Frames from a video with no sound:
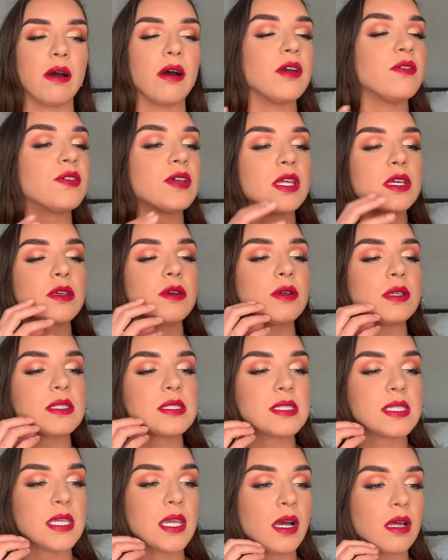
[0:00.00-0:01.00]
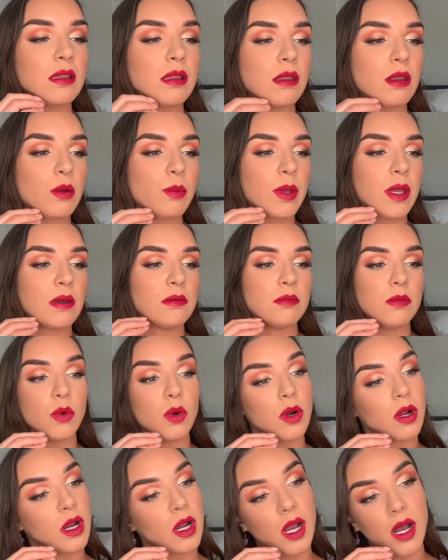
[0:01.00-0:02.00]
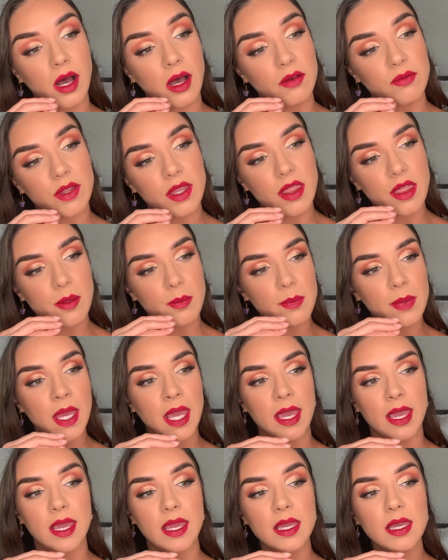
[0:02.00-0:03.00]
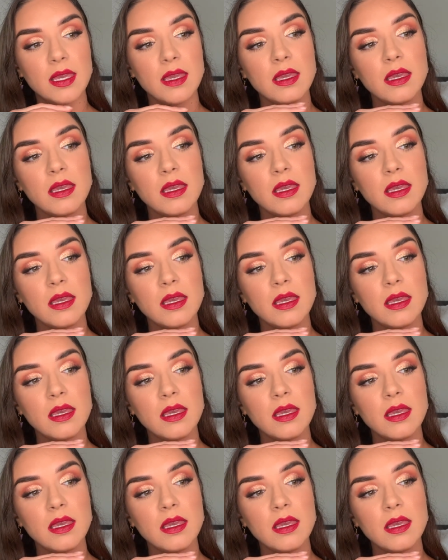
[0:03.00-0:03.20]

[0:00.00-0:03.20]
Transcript: I feel like you can see a little bit more of the pink